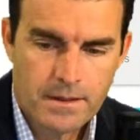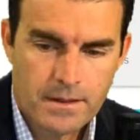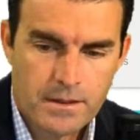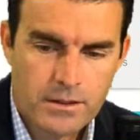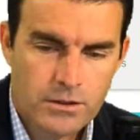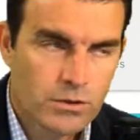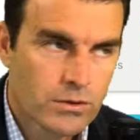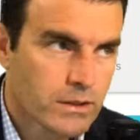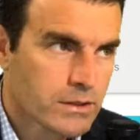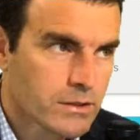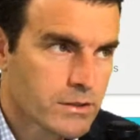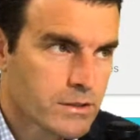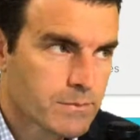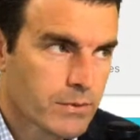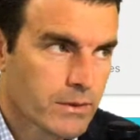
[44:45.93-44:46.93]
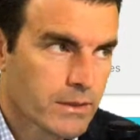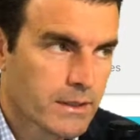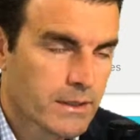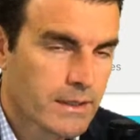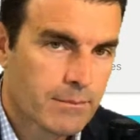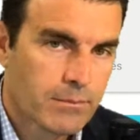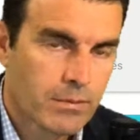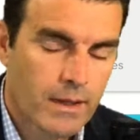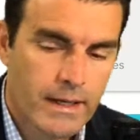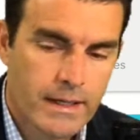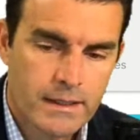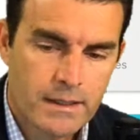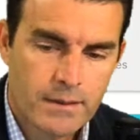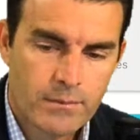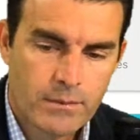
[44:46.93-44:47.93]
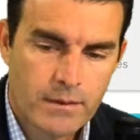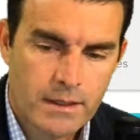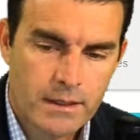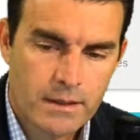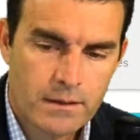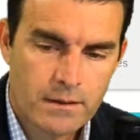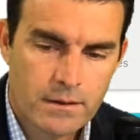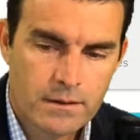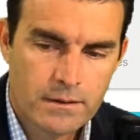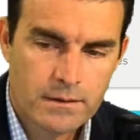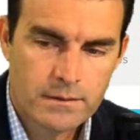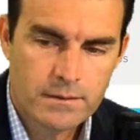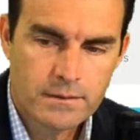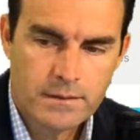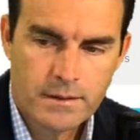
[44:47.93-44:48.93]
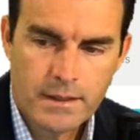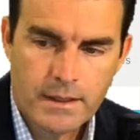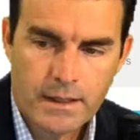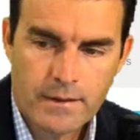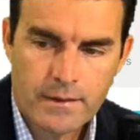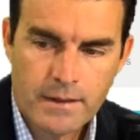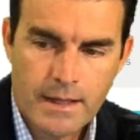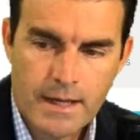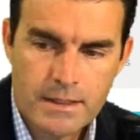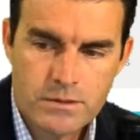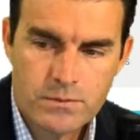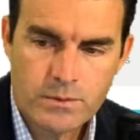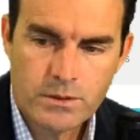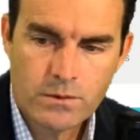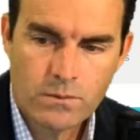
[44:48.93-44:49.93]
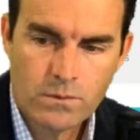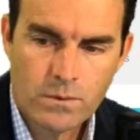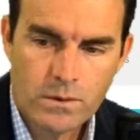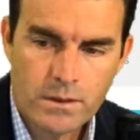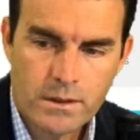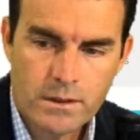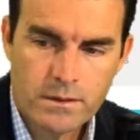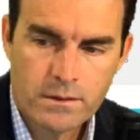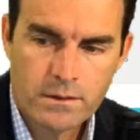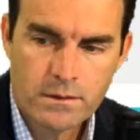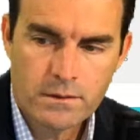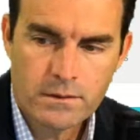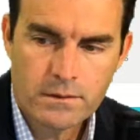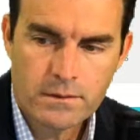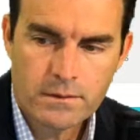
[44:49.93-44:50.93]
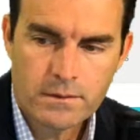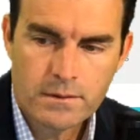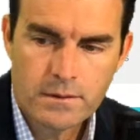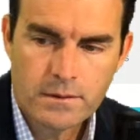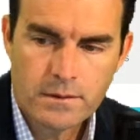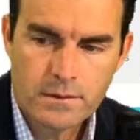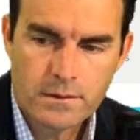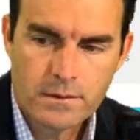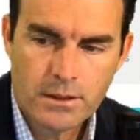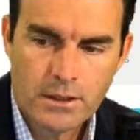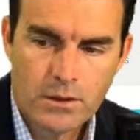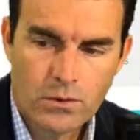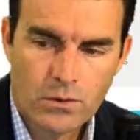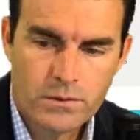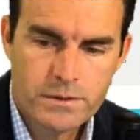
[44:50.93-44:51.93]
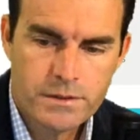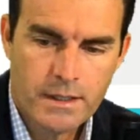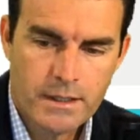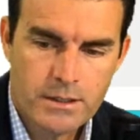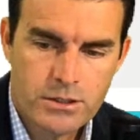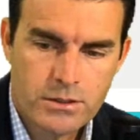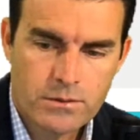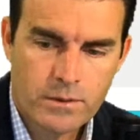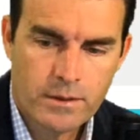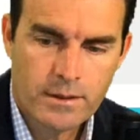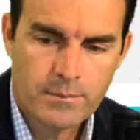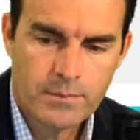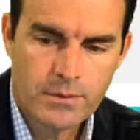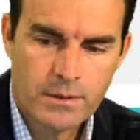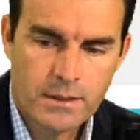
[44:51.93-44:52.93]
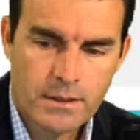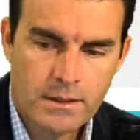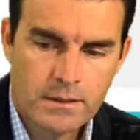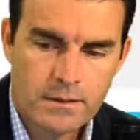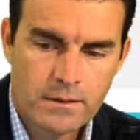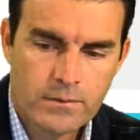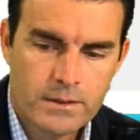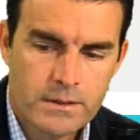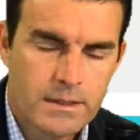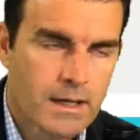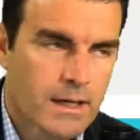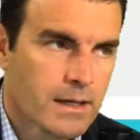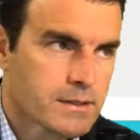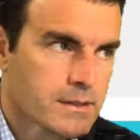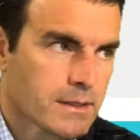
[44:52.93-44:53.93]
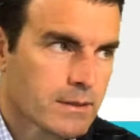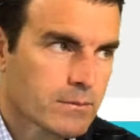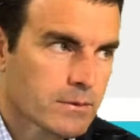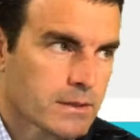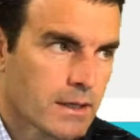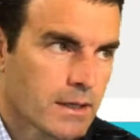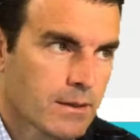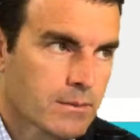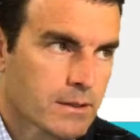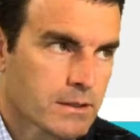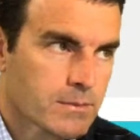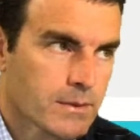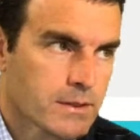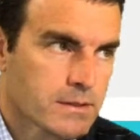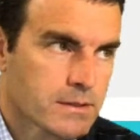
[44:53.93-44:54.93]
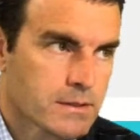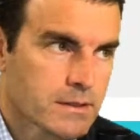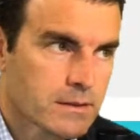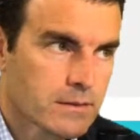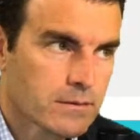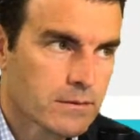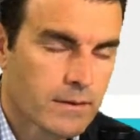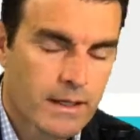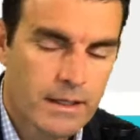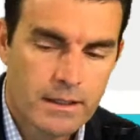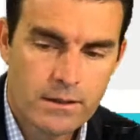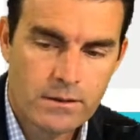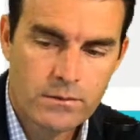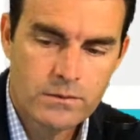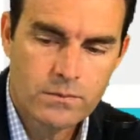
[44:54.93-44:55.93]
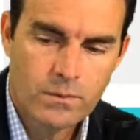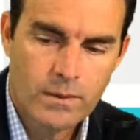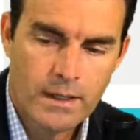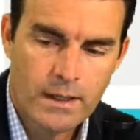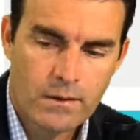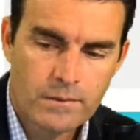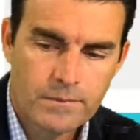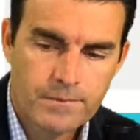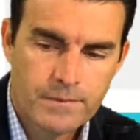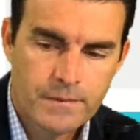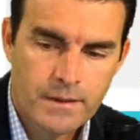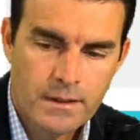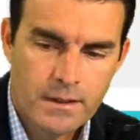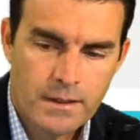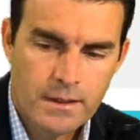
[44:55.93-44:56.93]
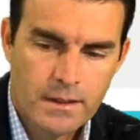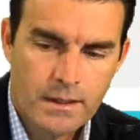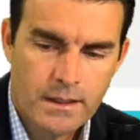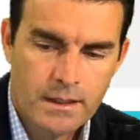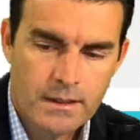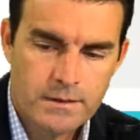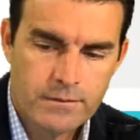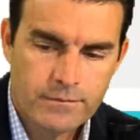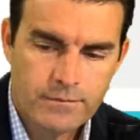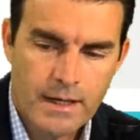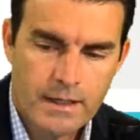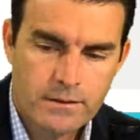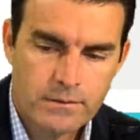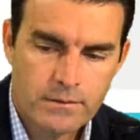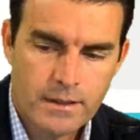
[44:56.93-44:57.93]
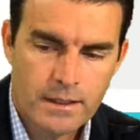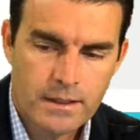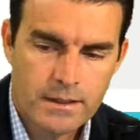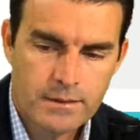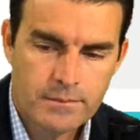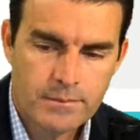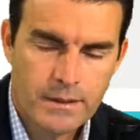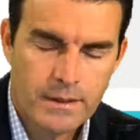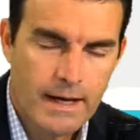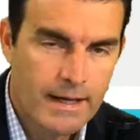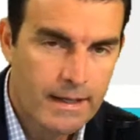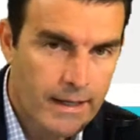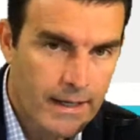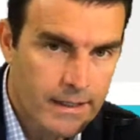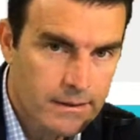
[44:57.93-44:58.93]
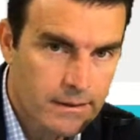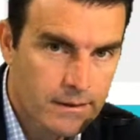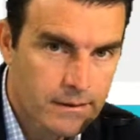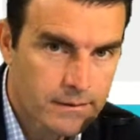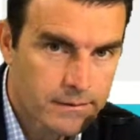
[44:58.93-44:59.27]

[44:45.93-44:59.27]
you can just put in a blank number here, and then that's when you would under the goals section, want to put in the same retirement expenses right here as well to factor that in. But I like to